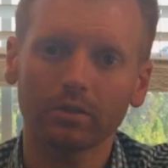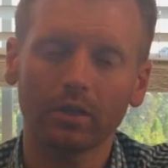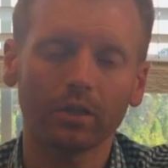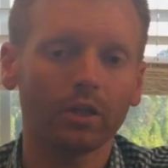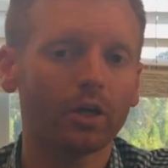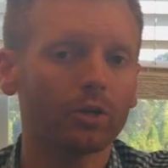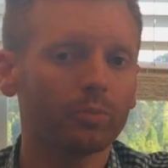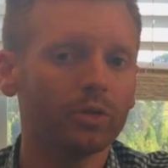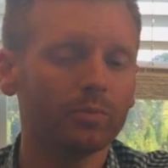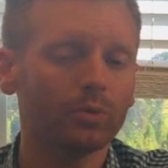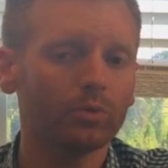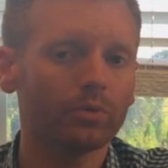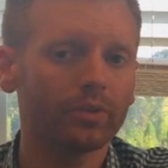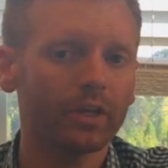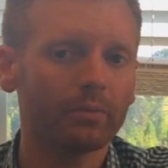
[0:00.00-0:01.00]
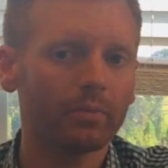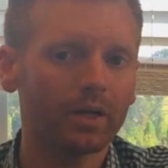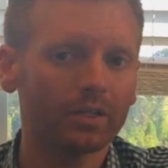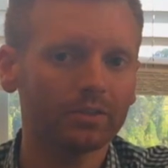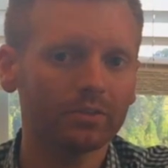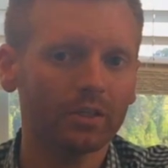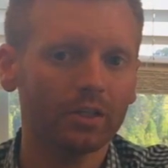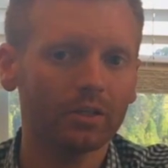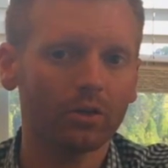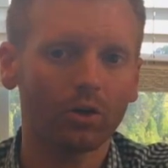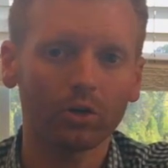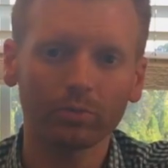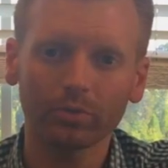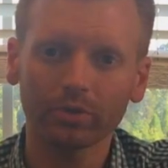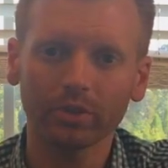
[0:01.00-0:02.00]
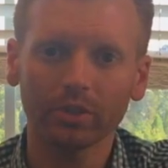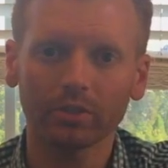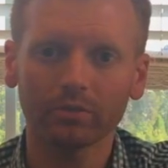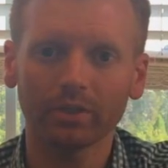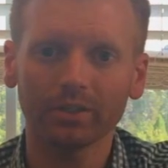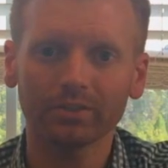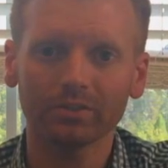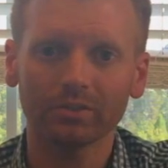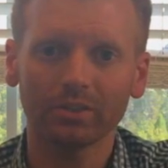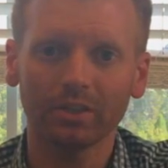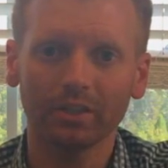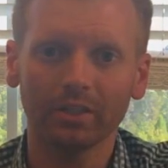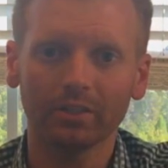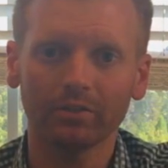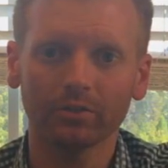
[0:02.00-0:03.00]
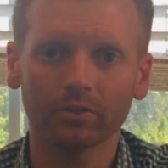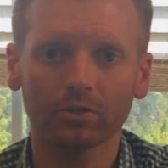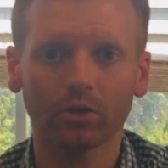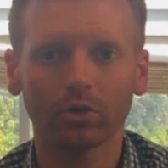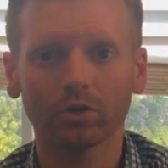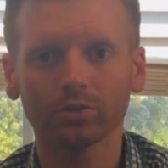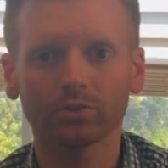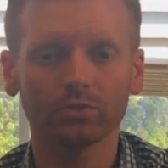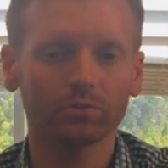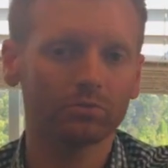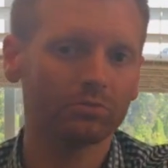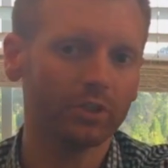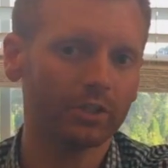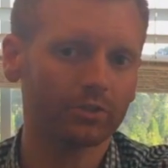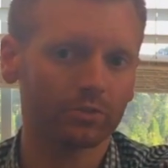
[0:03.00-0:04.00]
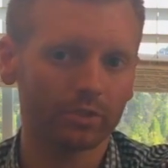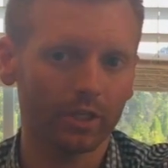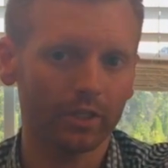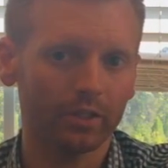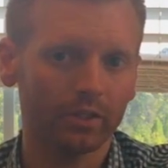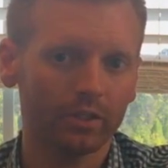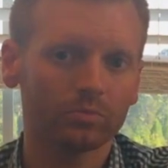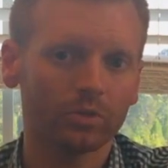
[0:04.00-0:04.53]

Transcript: A lot of people with that mindset aren't really interested in the cars of yesterday.